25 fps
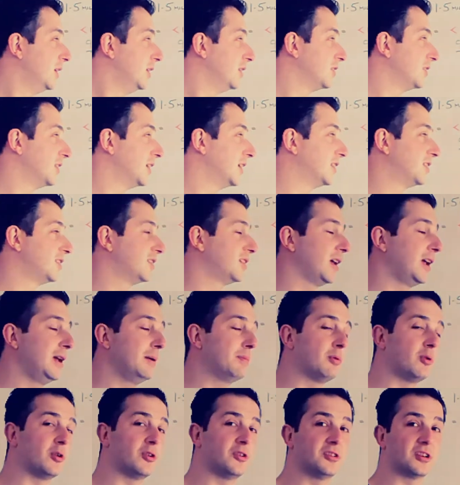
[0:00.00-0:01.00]
So that's
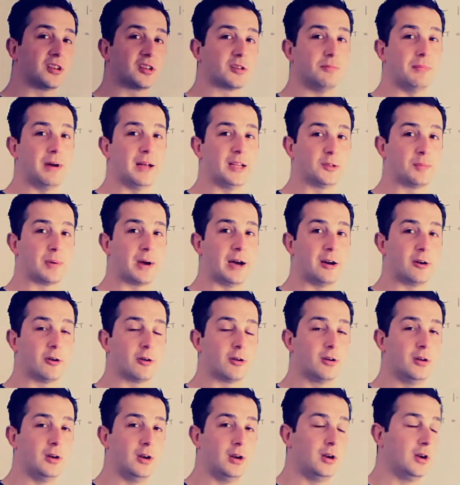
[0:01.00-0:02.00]
8.6 miles per
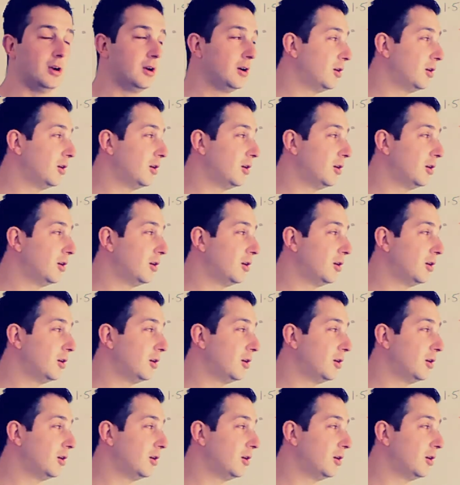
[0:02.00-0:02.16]
hour